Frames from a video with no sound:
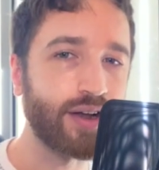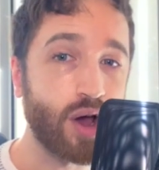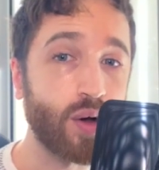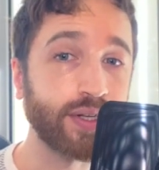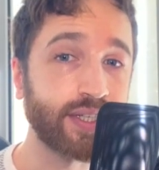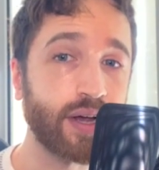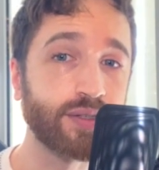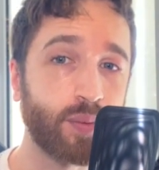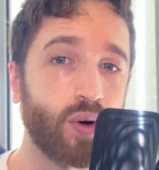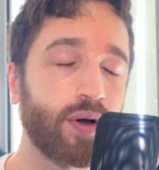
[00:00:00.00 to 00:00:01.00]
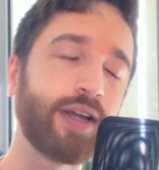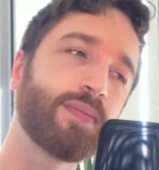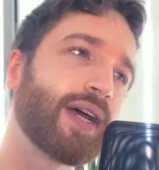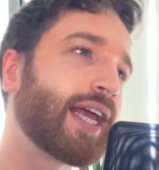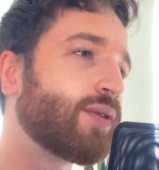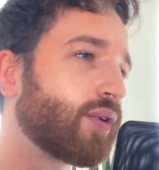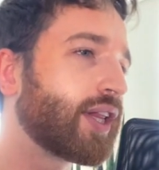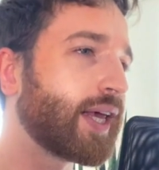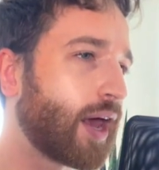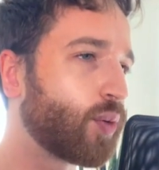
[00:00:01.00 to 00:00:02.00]
I know it sounds boring, but it
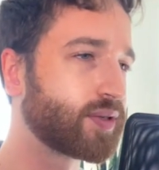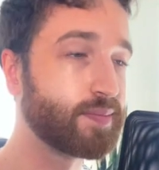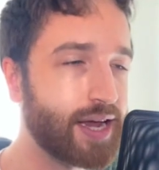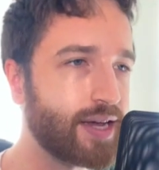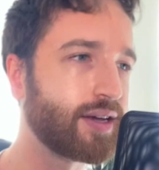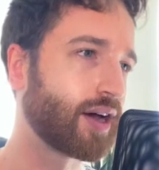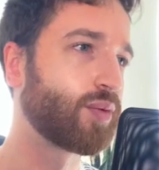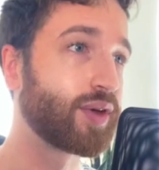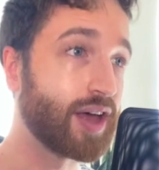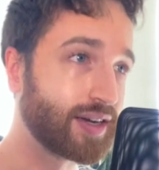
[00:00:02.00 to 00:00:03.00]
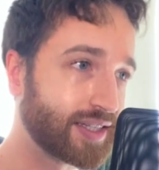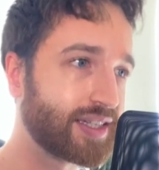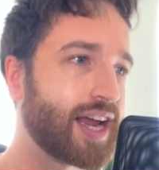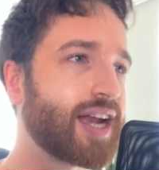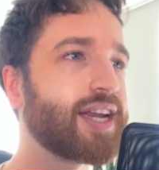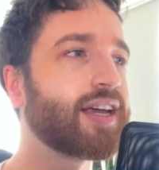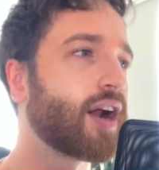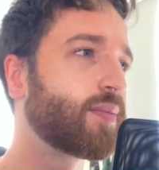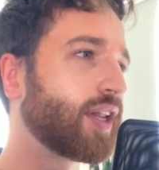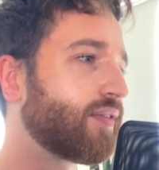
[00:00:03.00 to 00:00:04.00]
really helps me with understanding,
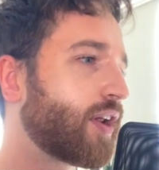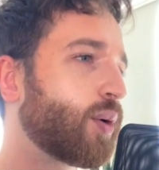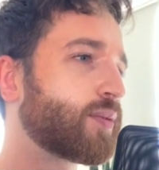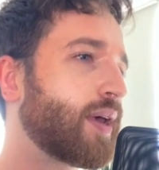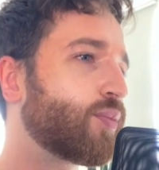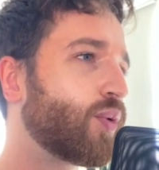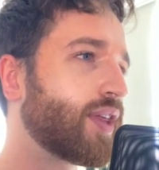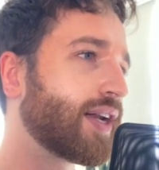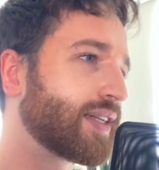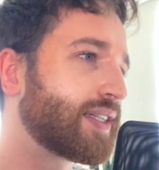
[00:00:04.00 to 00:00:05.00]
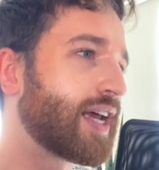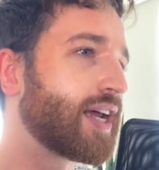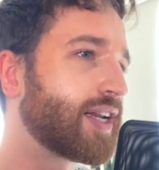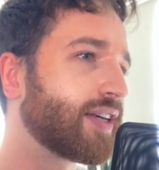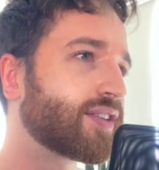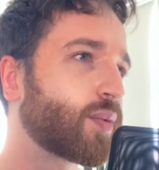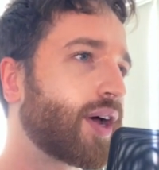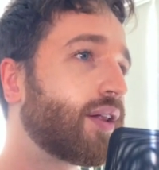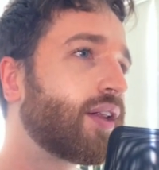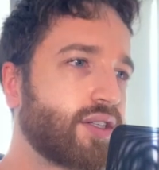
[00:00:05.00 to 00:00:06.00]
and I believe it helps people with understanding as
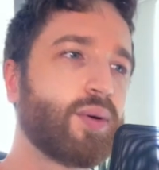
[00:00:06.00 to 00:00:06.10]
well.